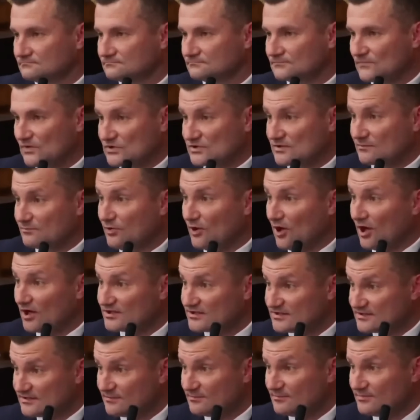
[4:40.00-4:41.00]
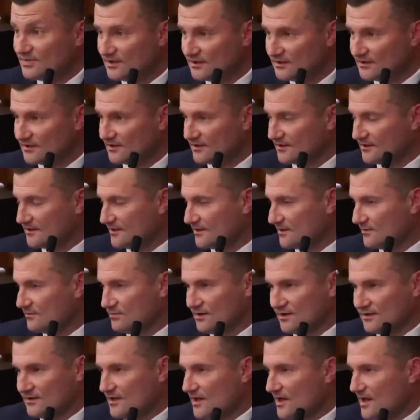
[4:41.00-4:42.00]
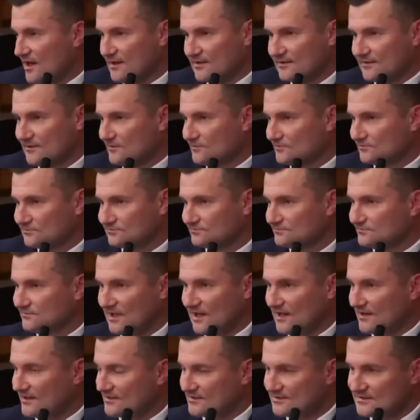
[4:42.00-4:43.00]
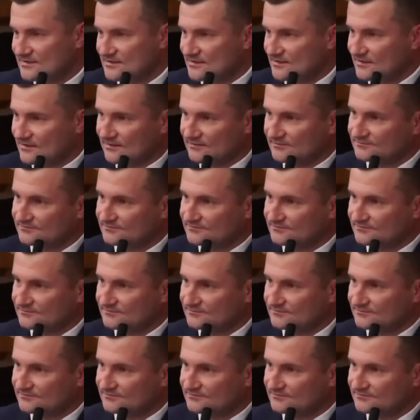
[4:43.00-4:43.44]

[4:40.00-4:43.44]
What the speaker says: There's a possibility there, but I didn't see it.